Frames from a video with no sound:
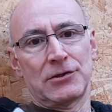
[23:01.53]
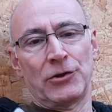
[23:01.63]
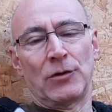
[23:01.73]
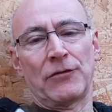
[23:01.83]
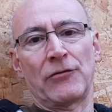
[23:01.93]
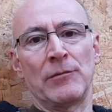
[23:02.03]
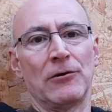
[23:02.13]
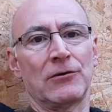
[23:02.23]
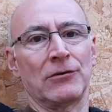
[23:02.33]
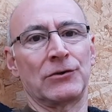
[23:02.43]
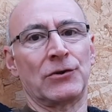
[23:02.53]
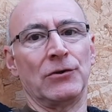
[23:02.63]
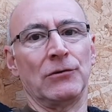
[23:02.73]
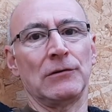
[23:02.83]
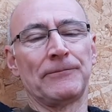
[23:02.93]
turn off the remote
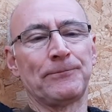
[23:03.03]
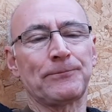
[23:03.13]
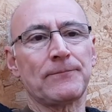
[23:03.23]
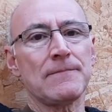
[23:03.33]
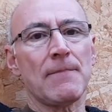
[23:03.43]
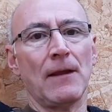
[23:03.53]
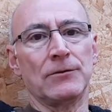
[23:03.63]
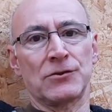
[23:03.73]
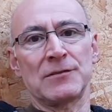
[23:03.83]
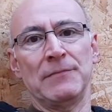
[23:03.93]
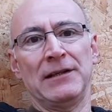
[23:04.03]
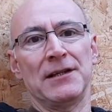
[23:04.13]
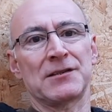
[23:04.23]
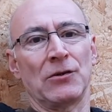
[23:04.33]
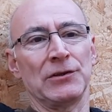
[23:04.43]
control doesn't mean
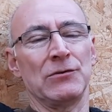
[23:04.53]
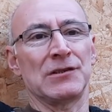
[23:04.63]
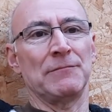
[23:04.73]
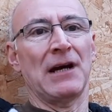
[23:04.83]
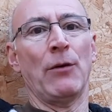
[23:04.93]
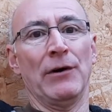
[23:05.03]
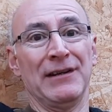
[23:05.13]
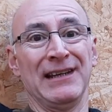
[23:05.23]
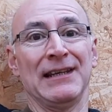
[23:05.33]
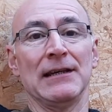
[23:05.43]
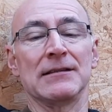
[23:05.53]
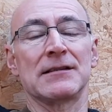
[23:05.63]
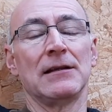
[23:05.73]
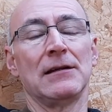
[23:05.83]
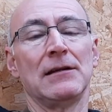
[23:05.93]
it's not using power. It is.
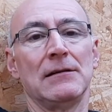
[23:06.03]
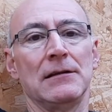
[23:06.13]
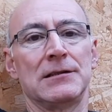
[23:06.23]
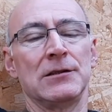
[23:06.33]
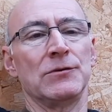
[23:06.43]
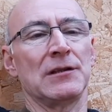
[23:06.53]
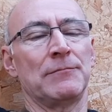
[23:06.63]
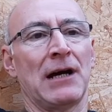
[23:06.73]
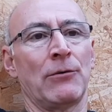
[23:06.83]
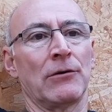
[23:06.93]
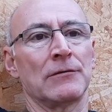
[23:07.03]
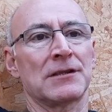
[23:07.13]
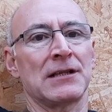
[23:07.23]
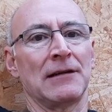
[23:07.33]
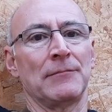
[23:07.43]
It's using power on
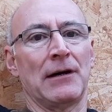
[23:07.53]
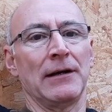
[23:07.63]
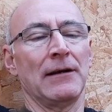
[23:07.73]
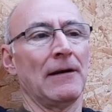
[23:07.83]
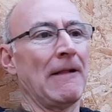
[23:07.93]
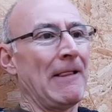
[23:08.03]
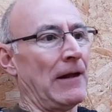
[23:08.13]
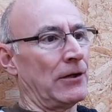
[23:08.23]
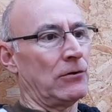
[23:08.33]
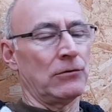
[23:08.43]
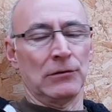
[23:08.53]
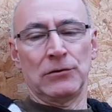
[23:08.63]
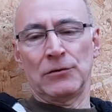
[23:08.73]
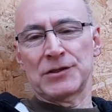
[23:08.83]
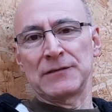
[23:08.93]
standby, and a whole
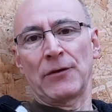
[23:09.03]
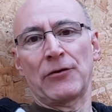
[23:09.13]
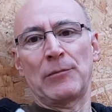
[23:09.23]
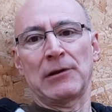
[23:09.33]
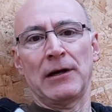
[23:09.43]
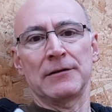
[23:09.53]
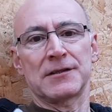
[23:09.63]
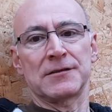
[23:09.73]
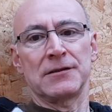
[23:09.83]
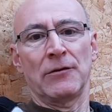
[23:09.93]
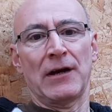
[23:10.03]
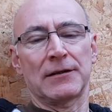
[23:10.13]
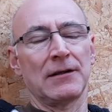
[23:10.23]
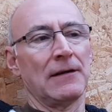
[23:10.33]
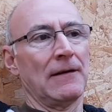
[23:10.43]
host of other appliances do
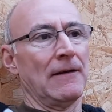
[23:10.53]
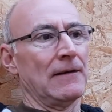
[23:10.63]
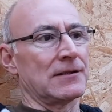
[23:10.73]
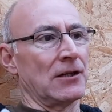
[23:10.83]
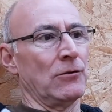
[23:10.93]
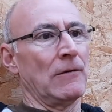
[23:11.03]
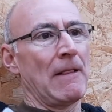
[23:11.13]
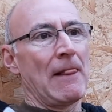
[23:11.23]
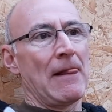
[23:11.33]
that. So